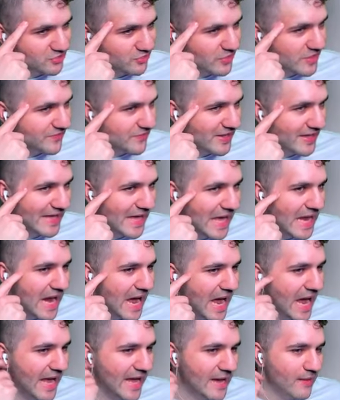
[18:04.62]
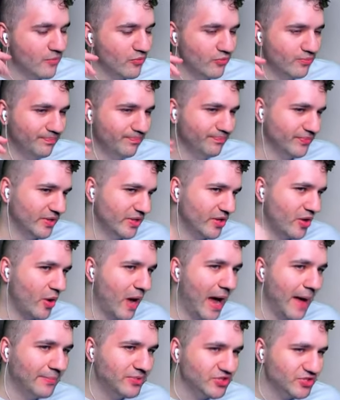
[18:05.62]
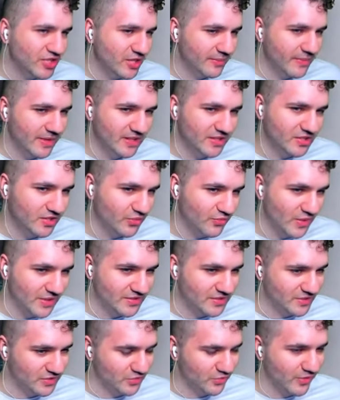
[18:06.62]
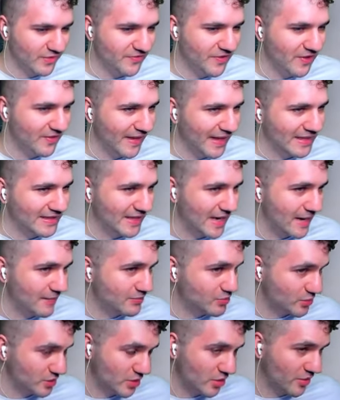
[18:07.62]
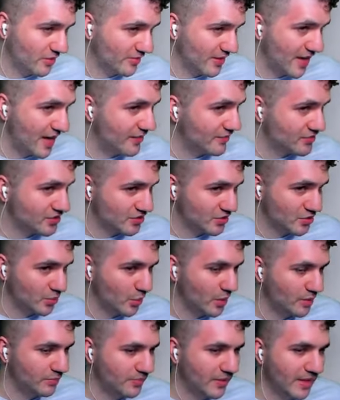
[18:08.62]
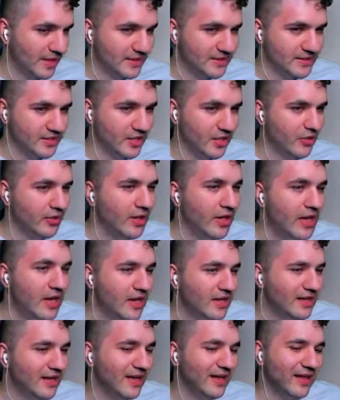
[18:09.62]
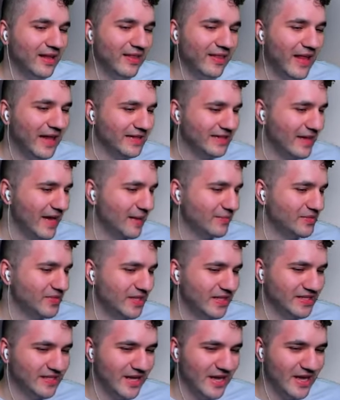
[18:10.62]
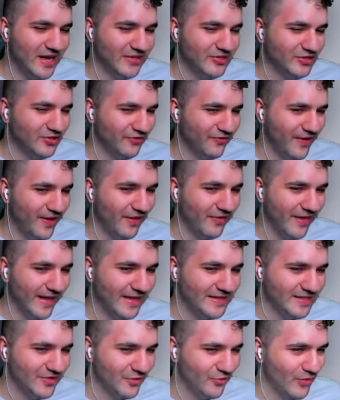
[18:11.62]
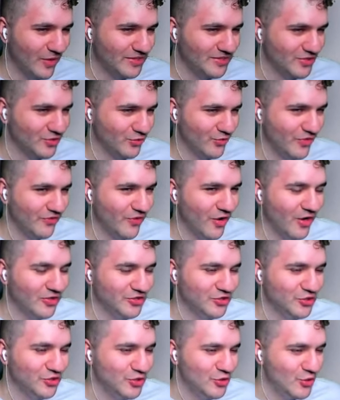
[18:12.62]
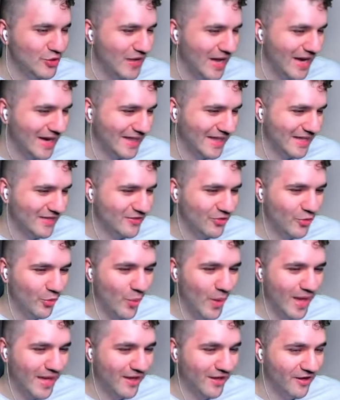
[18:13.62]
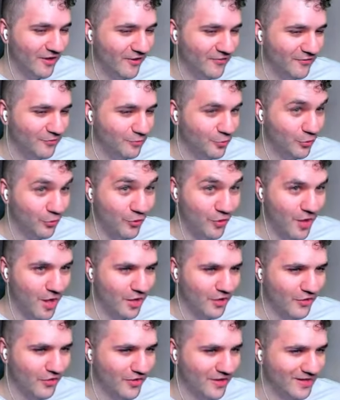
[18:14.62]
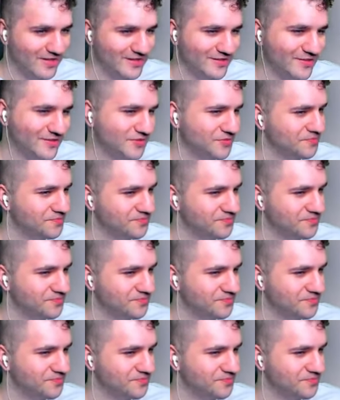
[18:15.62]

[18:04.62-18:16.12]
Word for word: Reef. Again, I am, you know, I'm just committed to the Restless Reef. A lot of times we don't even have a turn one play, so a lot of times these uh, Surveil lands and the Restless Reef cards do kind of get in the way of progress.